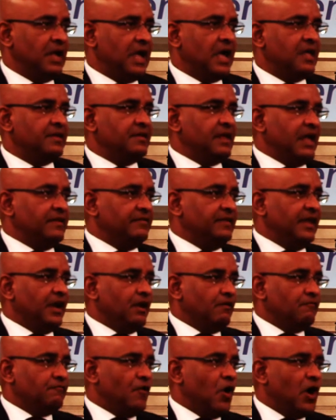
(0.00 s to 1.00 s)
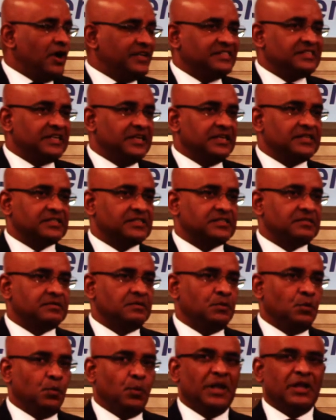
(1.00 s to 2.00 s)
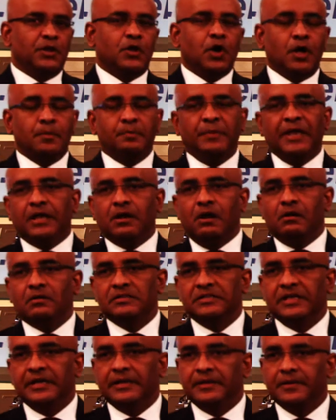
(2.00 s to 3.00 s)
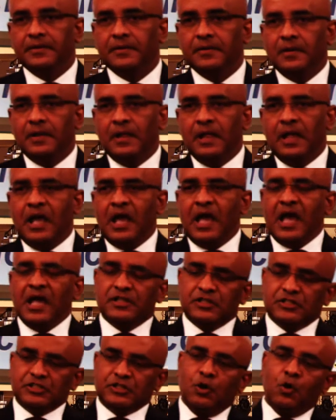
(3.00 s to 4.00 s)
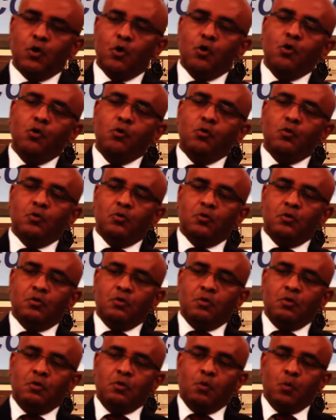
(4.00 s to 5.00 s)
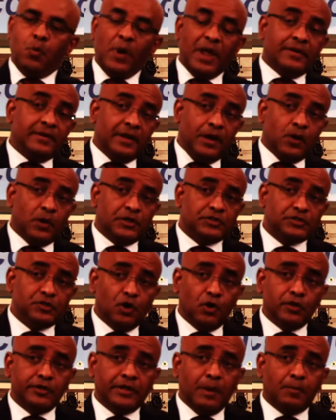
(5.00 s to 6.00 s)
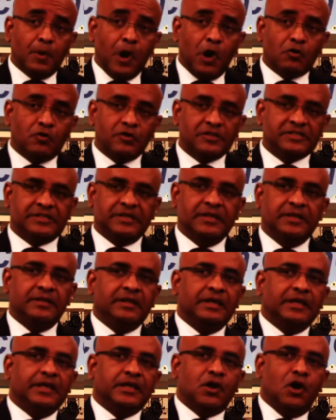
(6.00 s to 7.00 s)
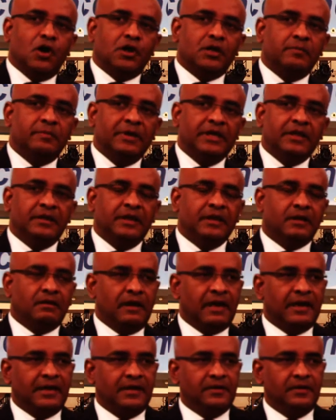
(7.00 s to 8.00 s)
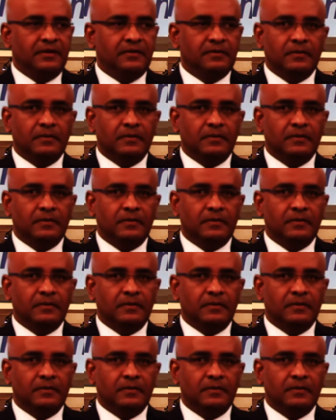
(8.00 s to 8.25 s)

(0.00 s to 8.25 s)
and that their voices will not be counted. And so when there was no democracy, the economy declined,